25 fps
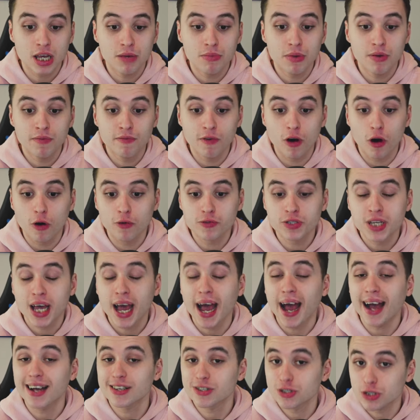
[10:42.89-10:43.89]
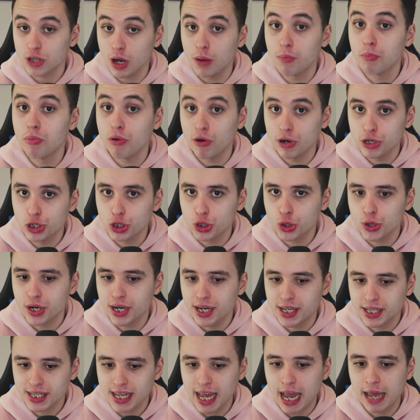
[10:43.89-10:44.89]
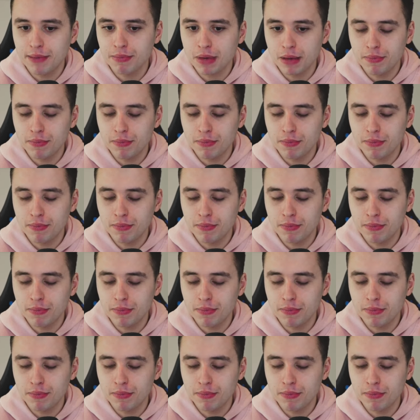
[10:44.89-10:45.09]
him involved at some point during this game,